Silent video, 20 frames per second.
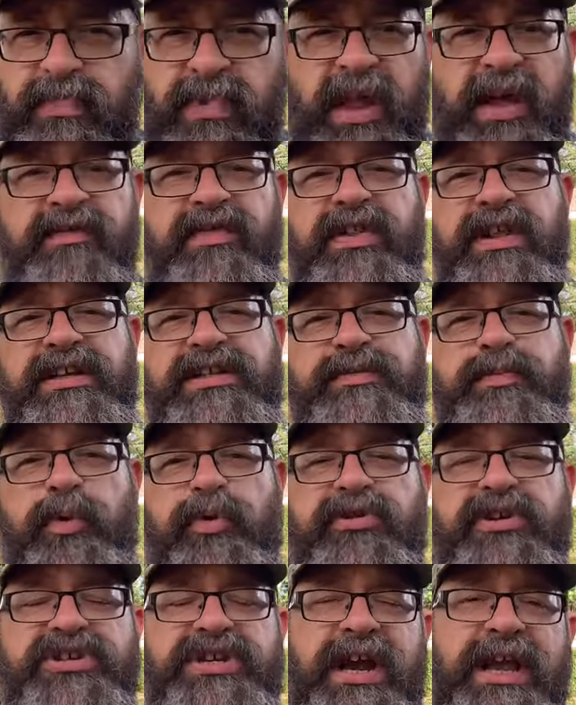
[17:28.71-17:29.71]
If you'd like to
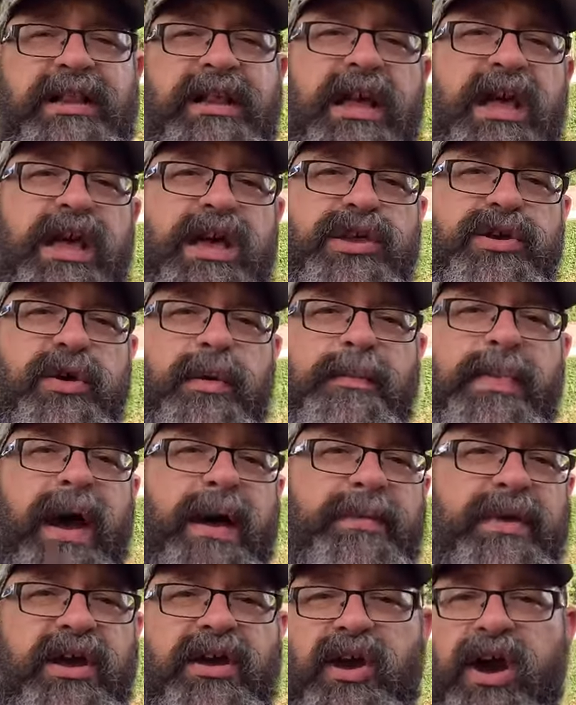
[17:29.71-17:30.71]
support the channel, you can
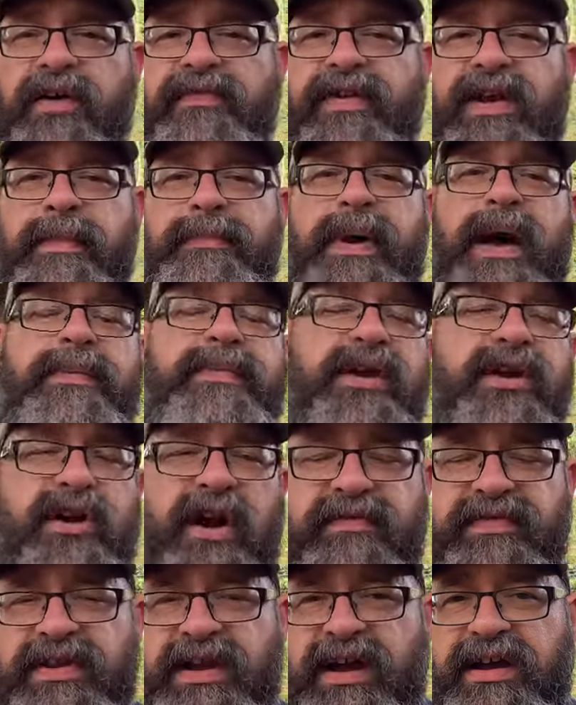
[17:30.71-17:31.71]
buy me a coffee at
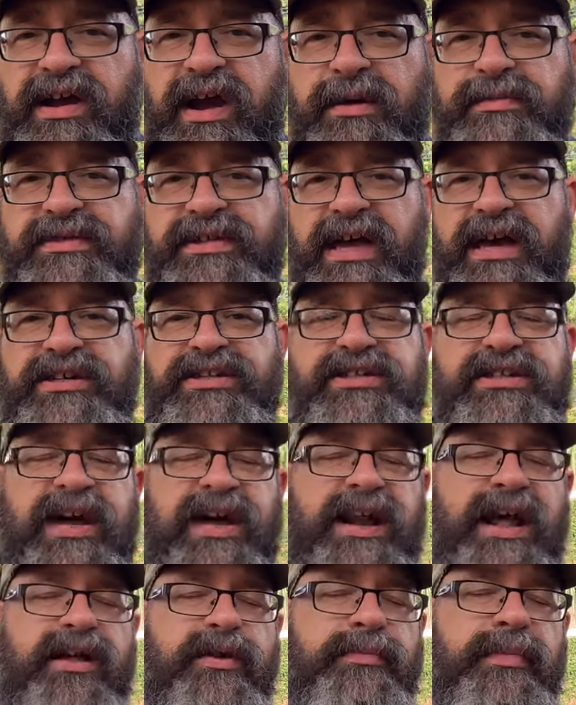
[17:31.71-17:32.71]
buymeacoffee.com slash
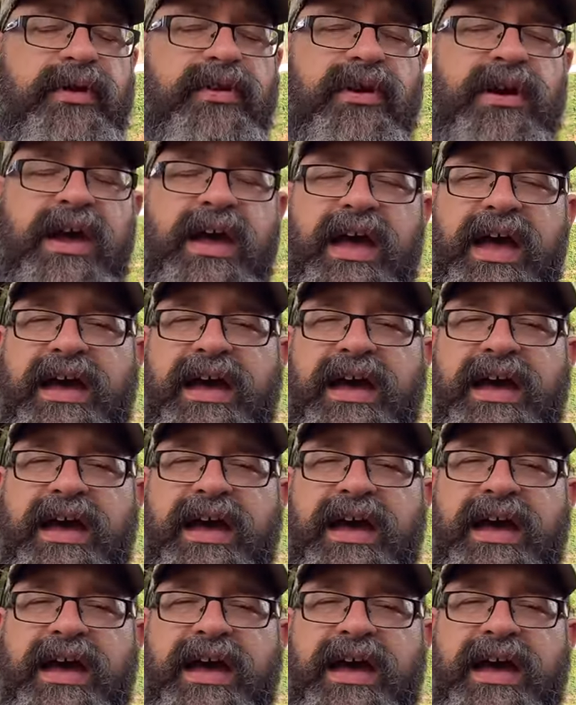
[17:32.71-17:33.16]
Scott Alan Miller.